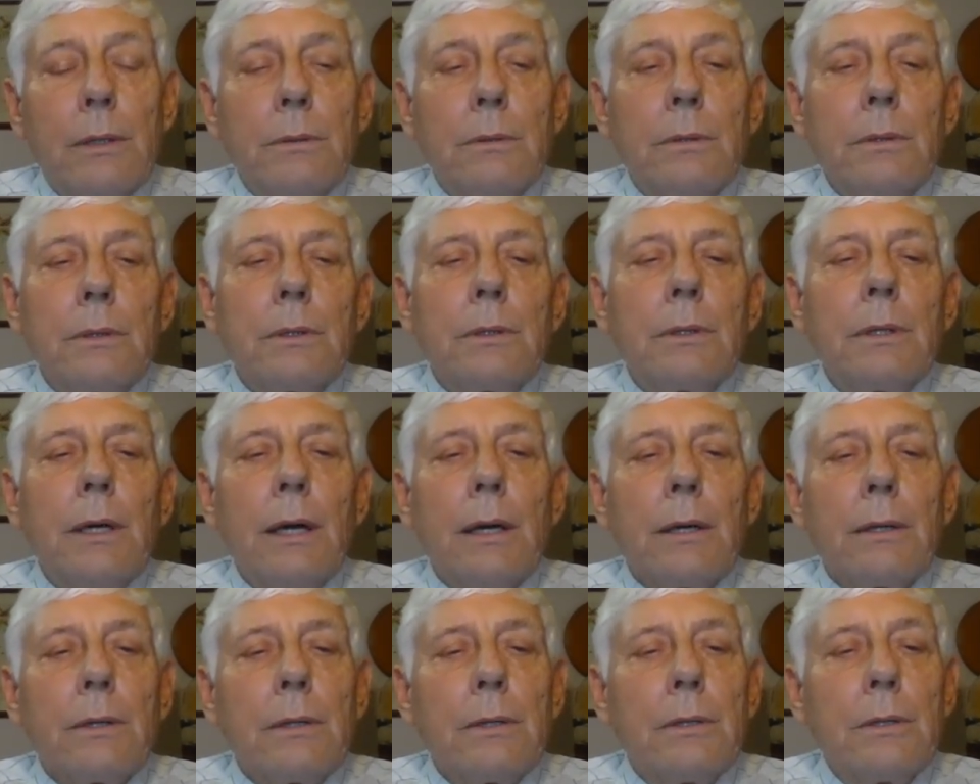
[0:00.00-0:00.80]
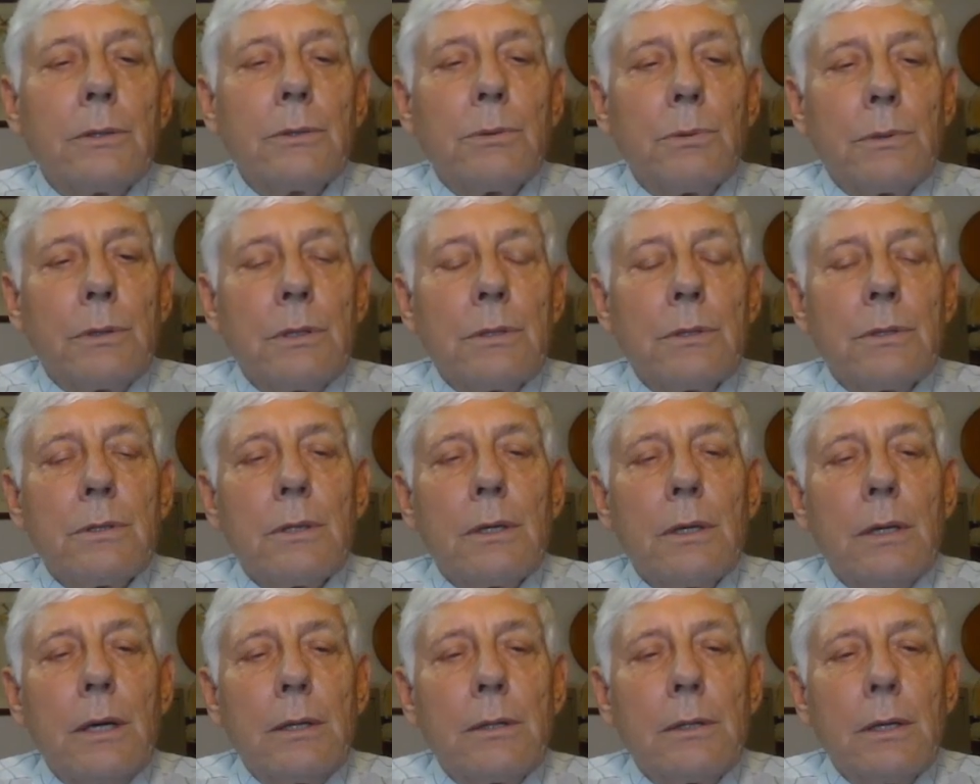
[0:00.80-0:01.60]
Yeah, this one is
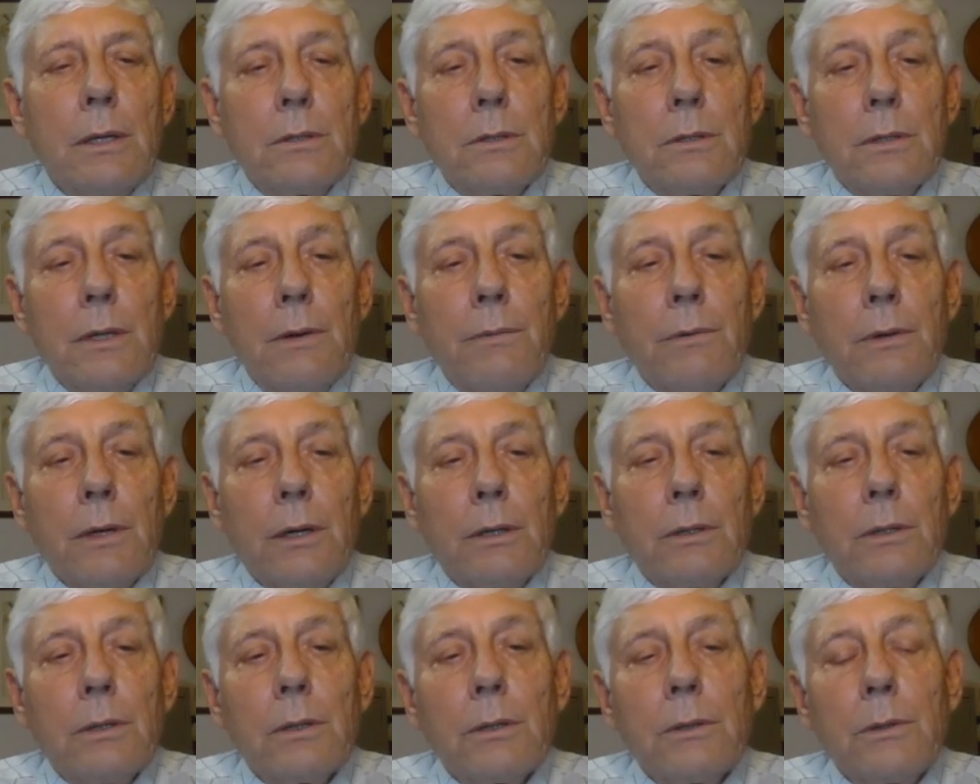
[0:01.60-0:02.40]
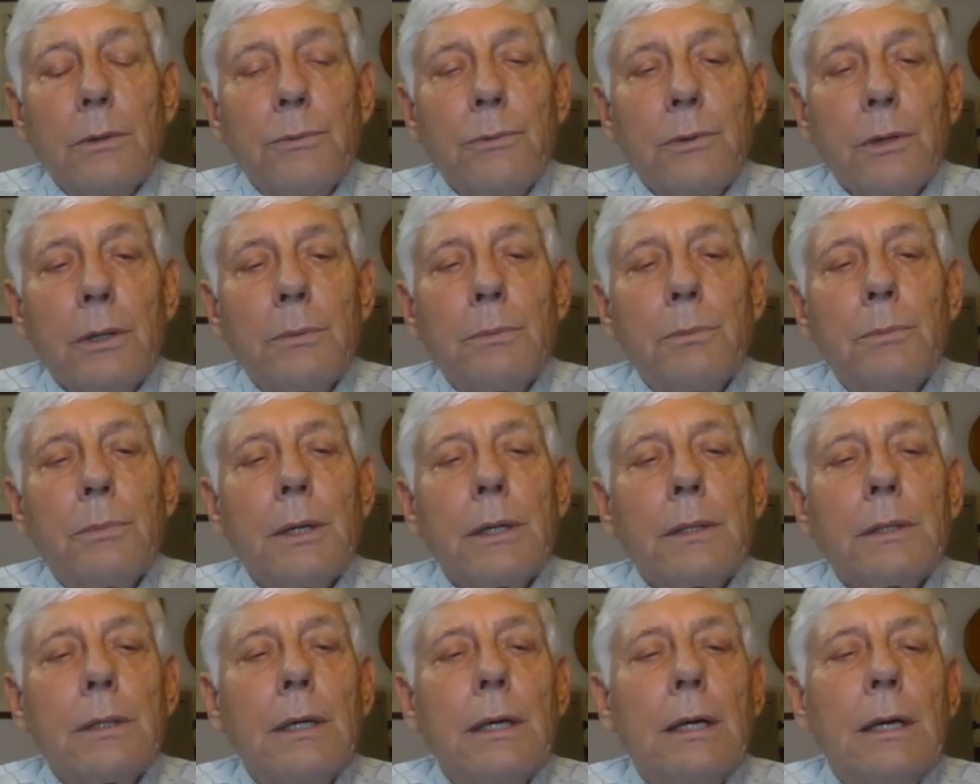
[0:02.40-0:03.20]
doesn't have an article in the front,
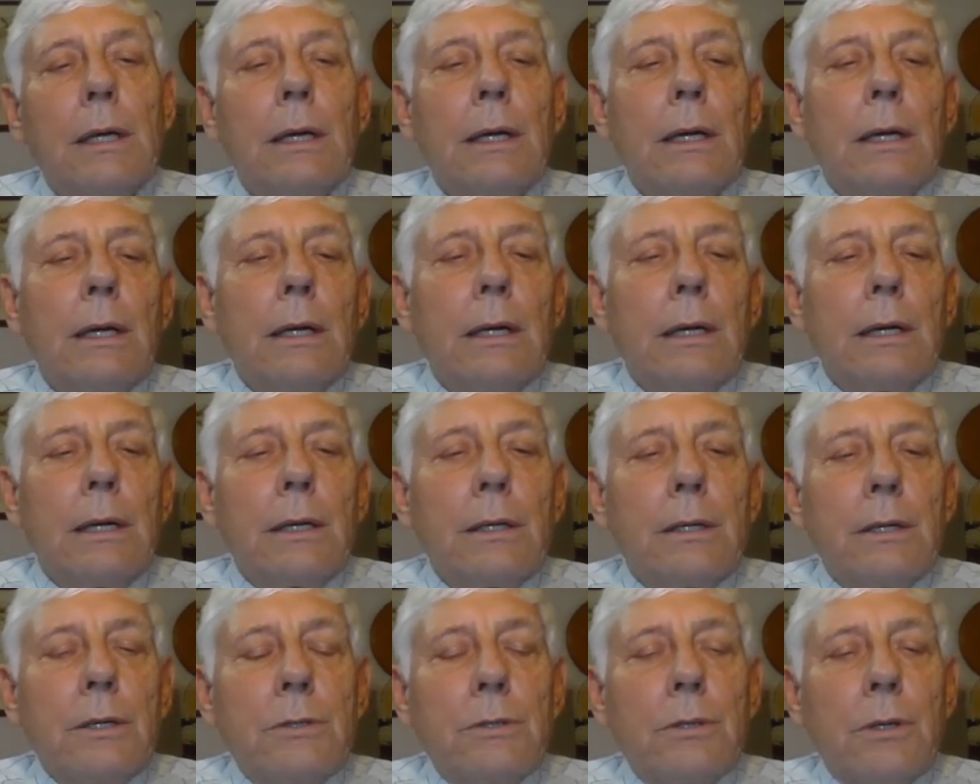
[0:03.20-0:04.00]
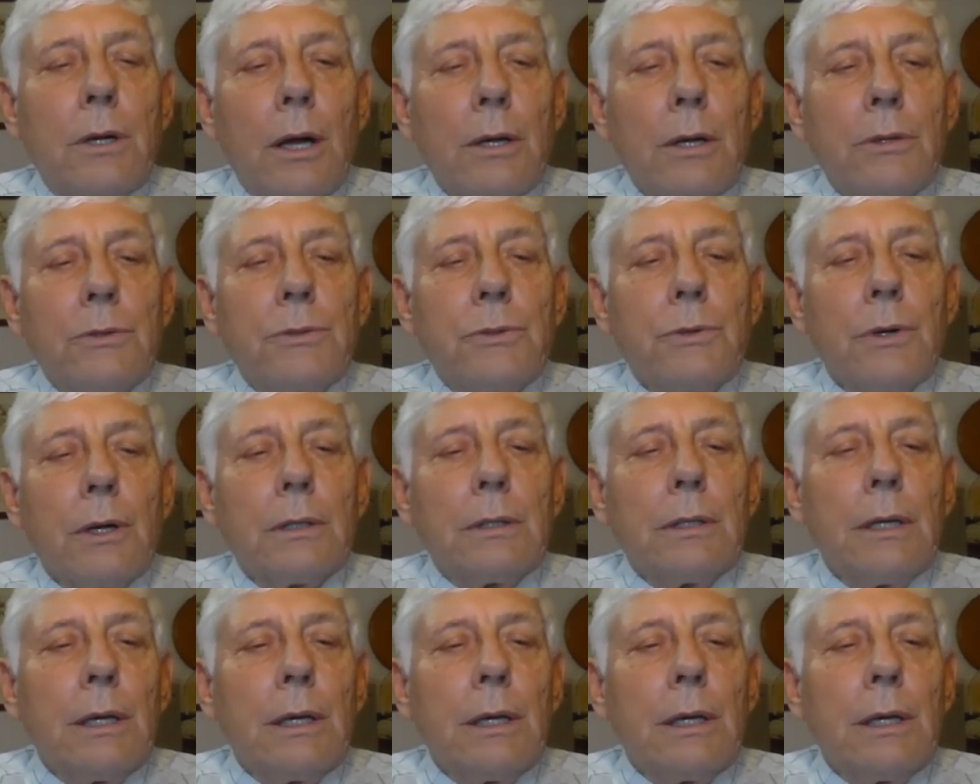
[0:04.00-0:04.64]
but it is construct.